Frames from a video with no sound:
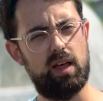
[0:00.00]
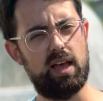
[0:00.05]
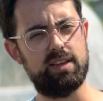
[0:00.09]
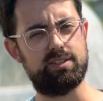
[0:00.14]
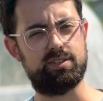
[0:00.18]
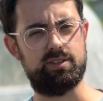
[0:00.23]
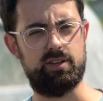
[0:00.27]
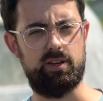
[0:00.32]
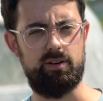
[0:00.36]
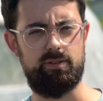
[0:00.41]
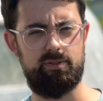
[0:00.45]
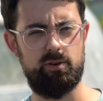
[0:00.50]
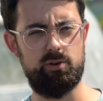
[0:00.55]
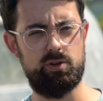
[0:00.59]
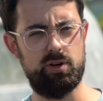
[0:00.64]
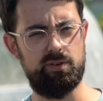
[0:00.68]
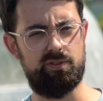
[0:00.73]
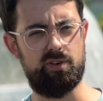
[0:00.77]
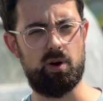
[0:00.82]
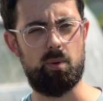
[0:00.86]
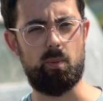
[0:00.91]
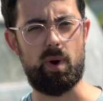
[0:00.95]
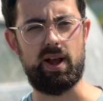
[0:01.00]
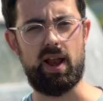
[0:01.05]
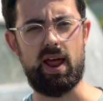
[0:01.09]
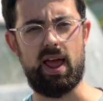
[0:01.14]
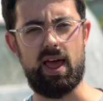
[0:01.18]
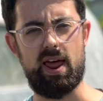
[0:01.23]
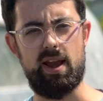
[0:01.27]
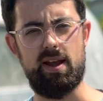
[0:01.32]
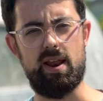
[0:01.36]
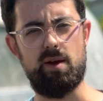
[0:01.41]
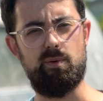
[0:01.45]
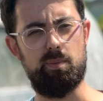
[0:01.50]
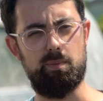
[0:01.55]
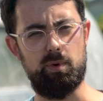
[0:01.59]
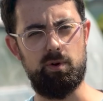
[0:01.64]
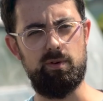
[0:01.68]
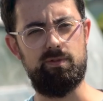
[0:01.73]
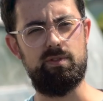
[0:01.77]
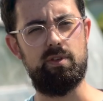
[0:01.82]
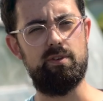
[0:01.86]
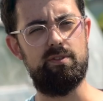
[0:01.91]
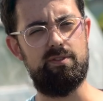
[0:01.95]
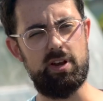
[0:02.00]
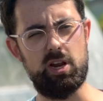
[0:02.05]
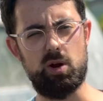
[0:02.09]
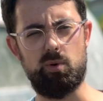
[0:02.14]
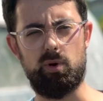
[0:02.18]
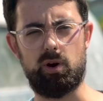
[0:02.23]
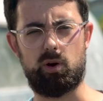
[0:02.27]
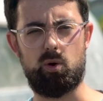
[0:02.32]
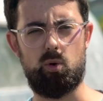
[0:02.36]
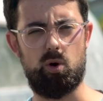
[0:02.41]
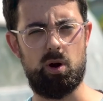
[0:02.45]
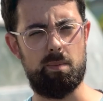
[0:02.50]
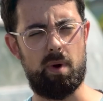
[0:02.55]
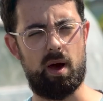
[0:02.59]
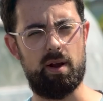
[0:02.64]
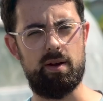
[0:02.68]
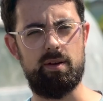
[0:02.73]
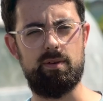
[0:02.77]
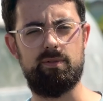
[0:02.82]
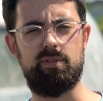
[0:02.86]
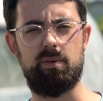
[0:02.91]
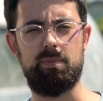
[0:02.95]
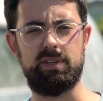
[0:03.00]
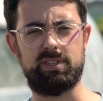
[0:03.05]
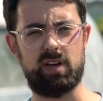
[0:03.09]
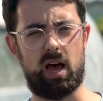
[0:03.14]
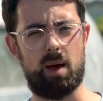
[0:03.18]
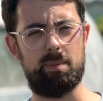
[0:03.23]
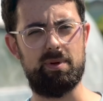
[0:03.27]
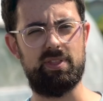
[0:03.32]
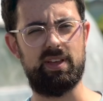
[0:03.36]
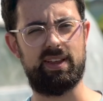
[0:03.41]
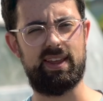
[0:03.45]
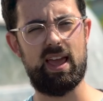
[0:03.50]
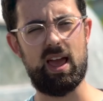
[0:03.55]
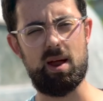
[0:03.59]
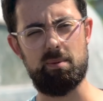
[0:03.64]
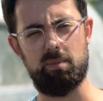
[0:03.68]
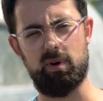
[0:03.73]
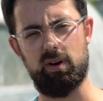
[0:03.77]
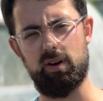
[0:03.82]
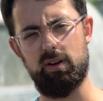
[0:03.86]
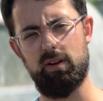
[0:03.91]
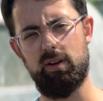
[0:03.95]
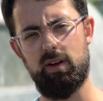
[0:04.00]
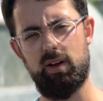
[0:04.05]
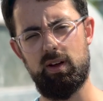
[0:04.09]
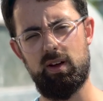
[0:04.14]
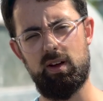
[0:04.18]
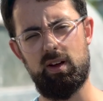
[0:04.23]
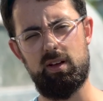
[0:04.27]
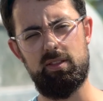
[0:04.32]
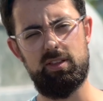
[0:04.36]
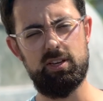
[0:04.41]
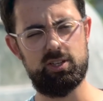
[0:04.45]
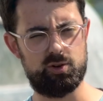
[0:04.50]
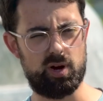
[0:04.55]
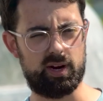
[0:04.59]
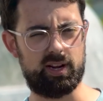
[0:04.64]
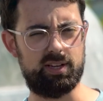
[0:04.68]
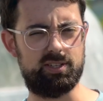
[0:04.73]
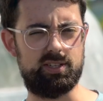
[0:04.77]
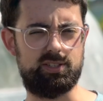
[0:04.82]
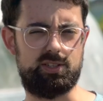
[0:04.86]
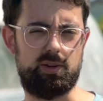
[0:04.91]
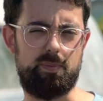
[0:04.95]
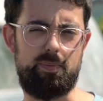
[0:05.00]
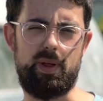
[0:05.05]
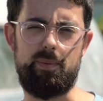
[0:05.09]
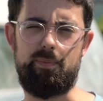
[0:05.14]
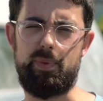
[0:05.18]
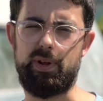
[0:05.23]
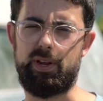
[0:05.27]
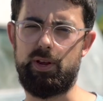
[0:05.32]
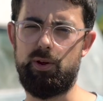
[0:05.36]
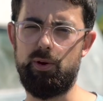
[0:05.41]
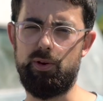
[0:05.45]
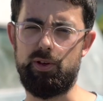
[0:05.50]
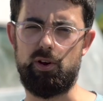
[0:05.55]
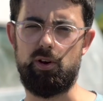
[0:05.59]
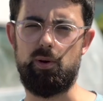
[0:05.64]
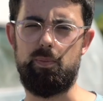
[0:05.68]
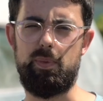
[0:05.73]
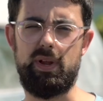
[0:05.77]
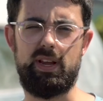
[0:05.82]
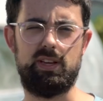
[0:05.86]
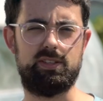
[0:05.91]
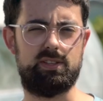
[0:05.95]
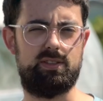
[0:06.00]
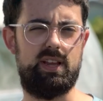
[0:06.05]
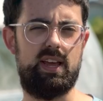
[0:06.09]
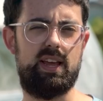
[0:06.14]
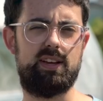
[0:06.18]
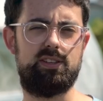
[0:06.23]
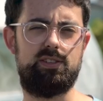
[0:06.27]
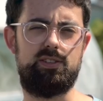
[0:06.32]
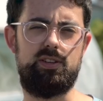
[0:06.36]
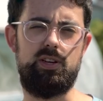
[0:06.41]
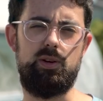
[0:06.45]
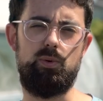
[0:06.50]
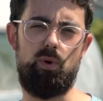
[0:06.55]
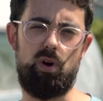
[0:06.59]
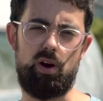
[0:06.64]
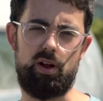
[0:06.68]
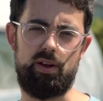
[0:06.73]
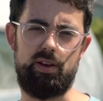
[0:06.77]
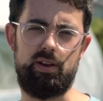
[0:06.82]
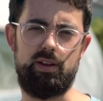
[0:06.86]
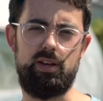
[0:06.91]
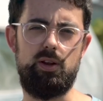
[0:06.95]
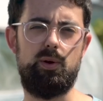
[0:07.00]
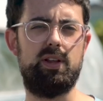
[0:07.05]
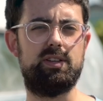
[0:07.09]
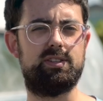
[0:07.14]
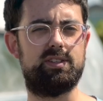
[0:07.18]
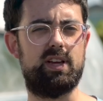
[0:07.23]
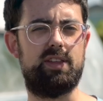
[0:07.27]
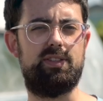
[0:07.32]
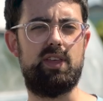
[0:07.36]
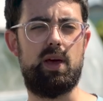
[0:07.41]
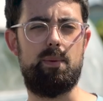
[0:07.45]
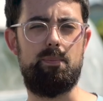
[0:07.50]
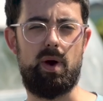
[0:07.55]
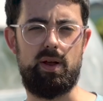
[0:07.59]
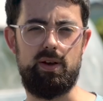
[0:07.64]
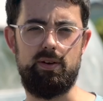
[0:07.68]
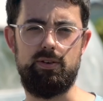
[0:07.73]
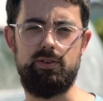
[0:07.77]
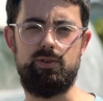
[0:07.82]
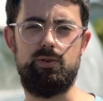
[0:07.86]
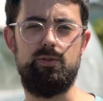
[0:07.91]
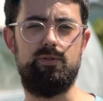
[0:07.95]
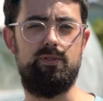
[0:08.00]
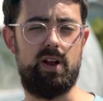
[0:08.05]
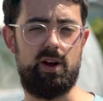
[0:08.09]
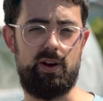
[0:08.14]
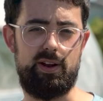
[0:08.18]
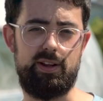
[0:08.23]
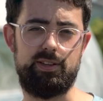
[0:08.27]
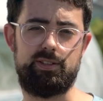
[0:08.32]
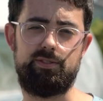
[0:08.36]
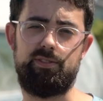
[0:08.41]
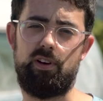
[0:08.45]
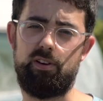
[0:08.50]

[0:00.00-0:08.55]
Lastly, Fujifilm went ahead and removed the video record button from the top of the camera. This struck us as a bit peculiar because in the X-T1, you can set that button to various